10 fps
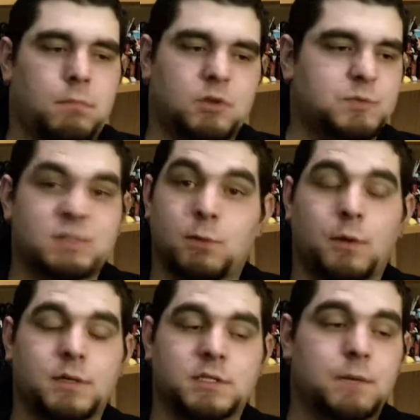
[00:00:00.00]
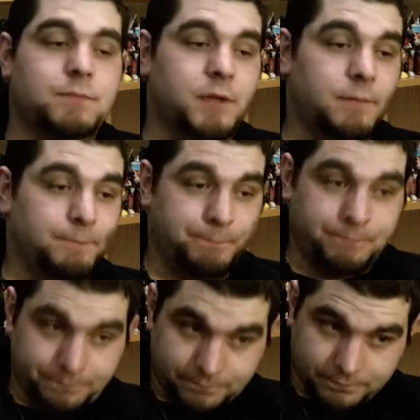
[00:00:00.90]
Must have been smoking something.
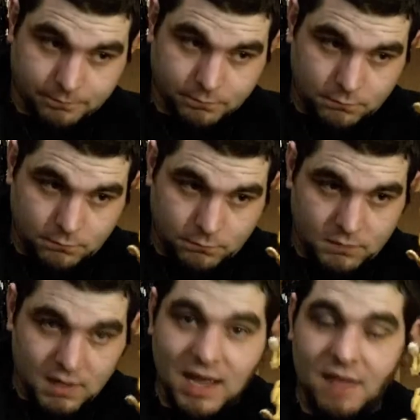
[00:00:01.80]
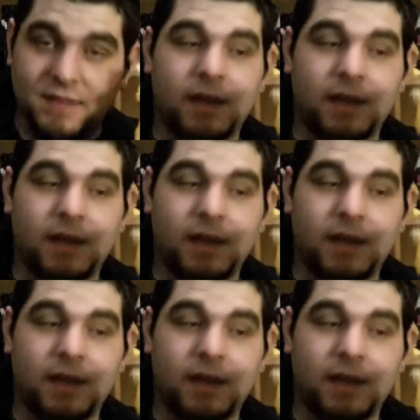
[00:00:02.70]
And